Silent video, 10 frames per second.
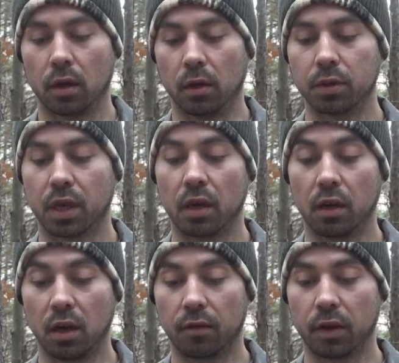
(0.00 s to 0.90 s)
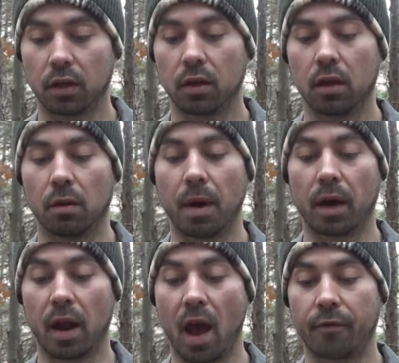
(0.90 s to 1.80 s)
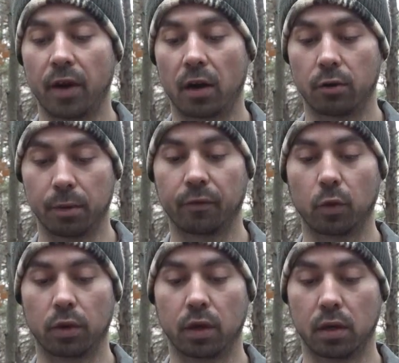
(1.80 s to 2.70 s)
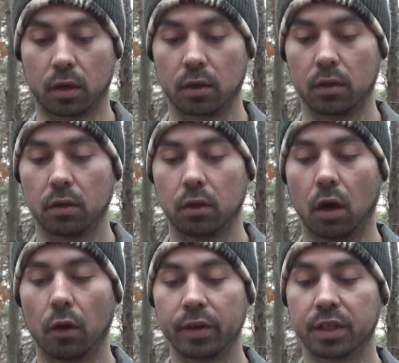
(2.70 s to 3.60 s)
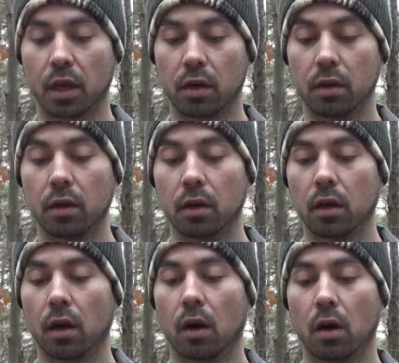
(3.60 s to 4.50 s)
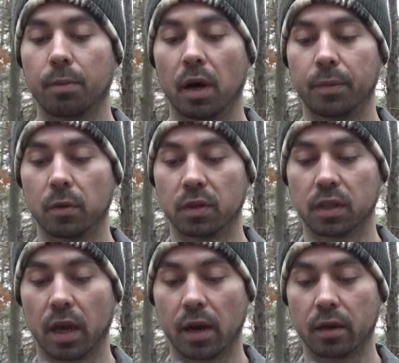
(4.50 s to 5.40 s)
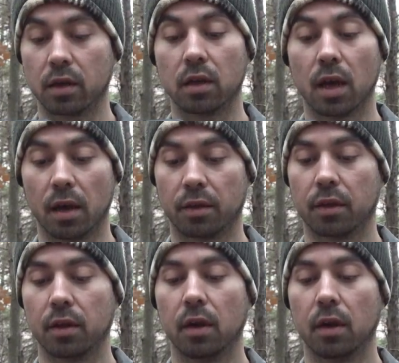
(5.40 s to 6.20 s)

It was getting evening, about a half hour before dark. All of a sudden, our puppy was scared to death.